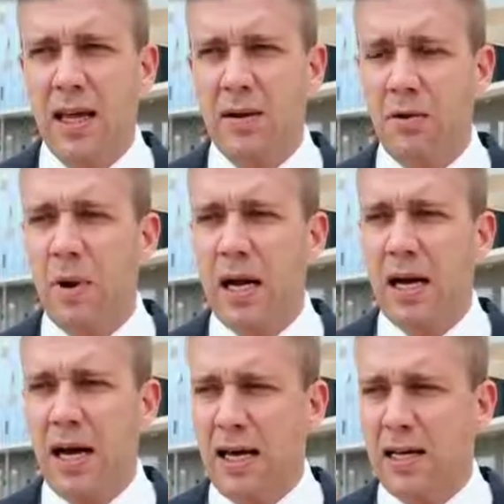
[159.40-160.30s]

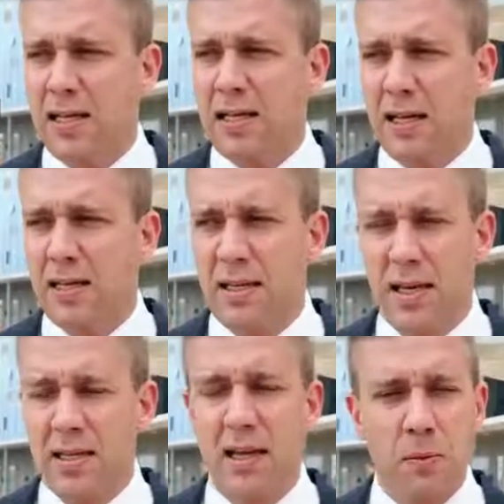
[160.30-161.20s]
Rwanda
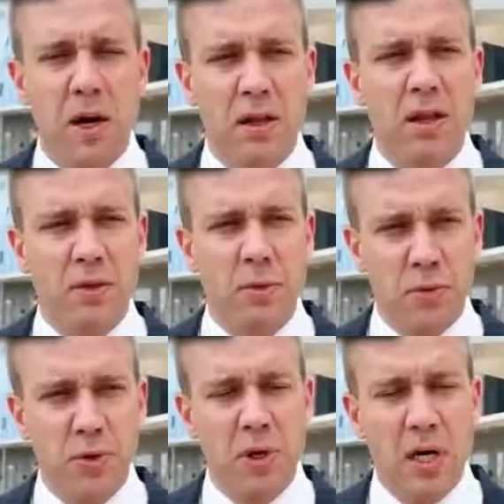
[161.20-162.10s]
is in one of the top
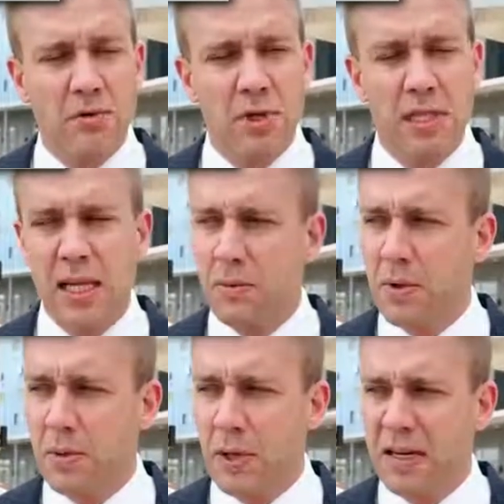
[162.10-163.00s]
2 countries that
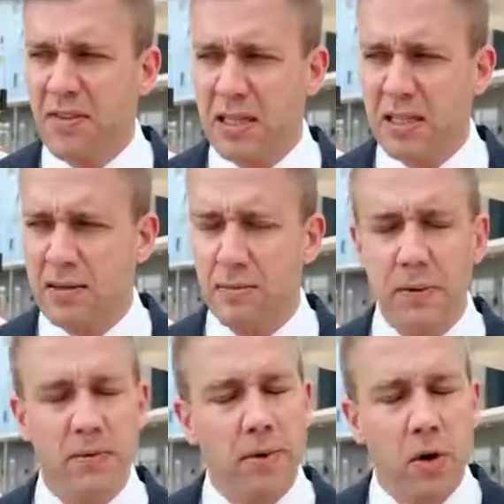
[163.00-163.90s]
we will invest.
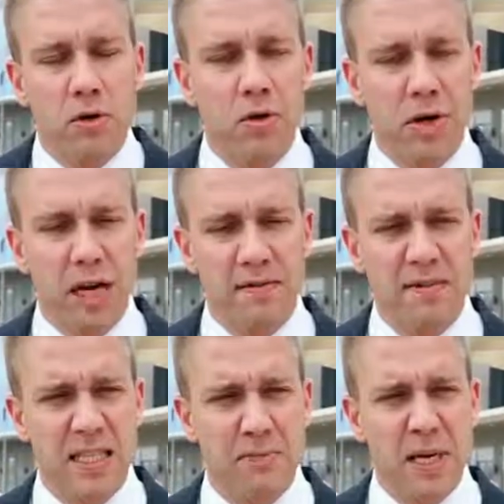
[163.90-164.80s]
We've also done
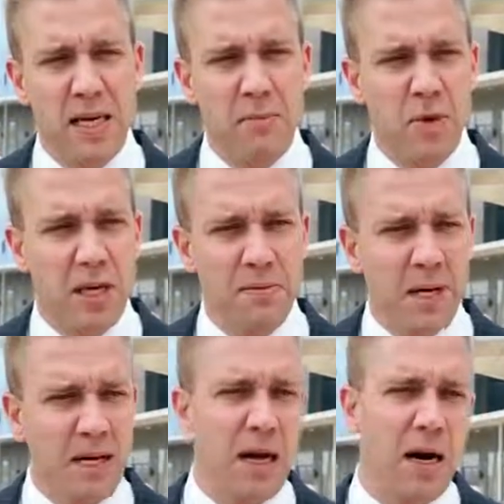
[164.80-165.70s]
investment in
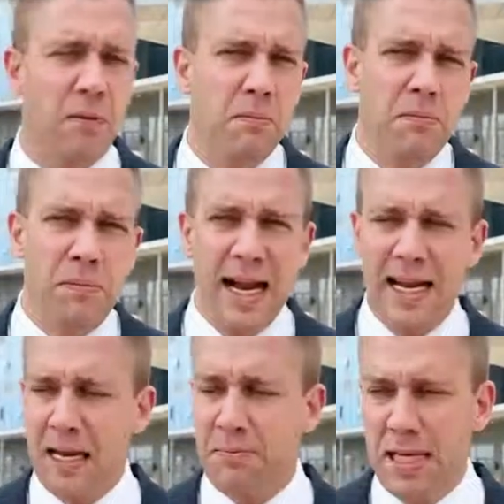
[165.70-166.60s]
Mozambique, and our
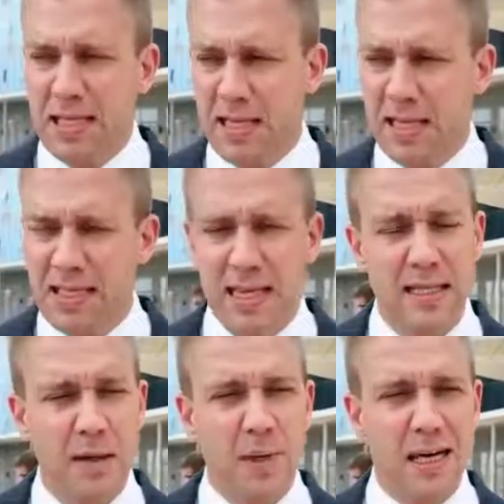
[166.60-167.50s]
mandate basically says
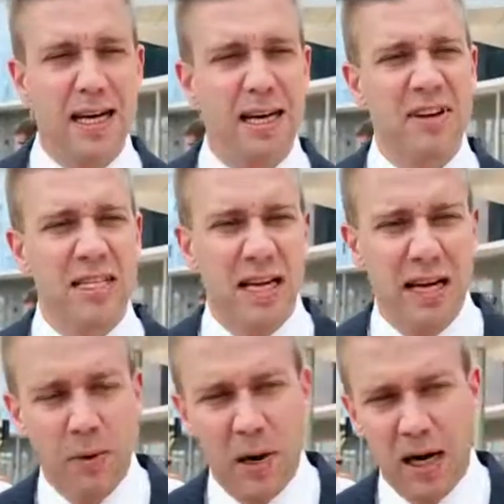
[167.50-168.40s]
that we can invest
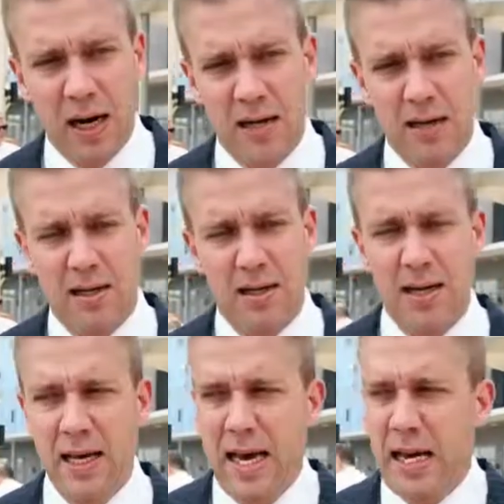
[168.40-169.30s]
anywhere
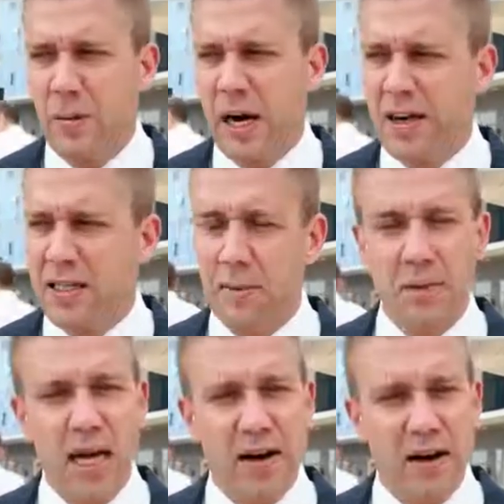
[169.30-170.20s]
in
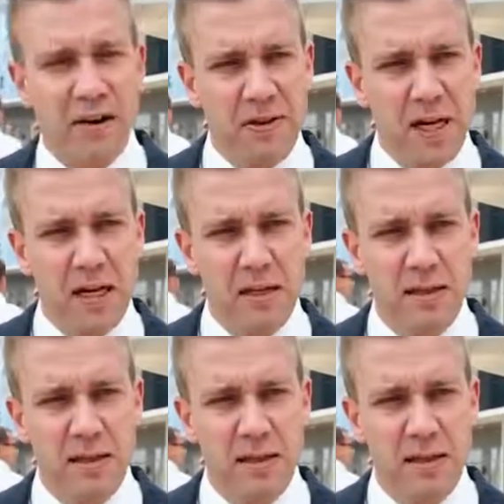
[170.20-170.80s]
sub-Saharan Africa.